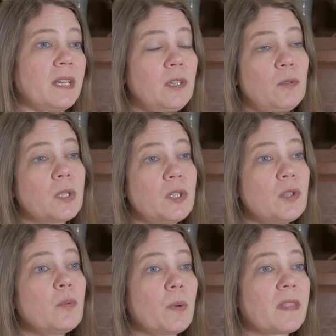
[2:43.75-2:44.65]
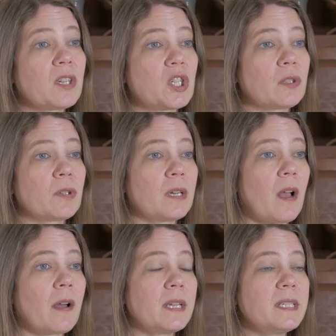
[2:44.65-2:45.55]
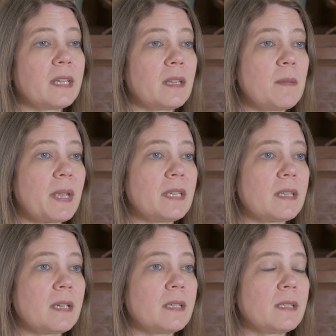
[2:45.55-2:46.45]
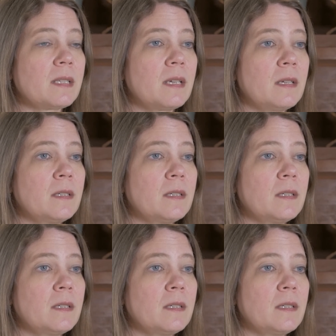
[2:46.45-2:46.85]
you can do with the children on a daily basis.